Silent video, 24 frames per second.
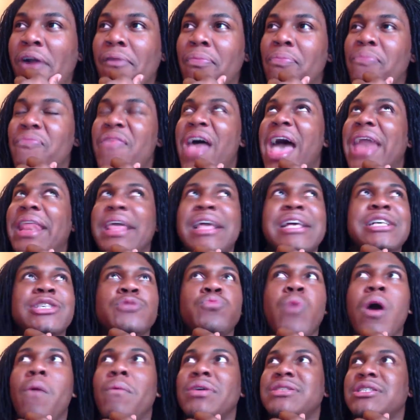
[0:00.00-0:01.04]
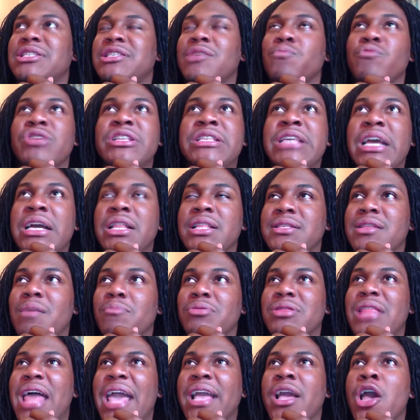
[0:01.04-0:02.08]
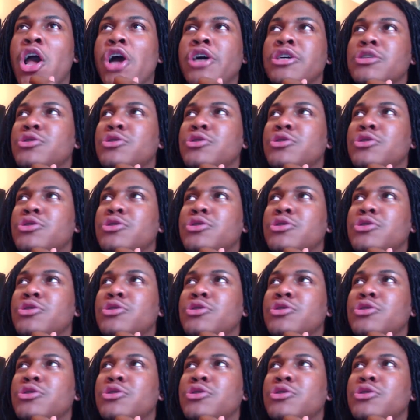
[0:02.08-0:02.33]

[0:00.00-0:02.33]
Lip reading: that is, what was it, some ridiculous number, like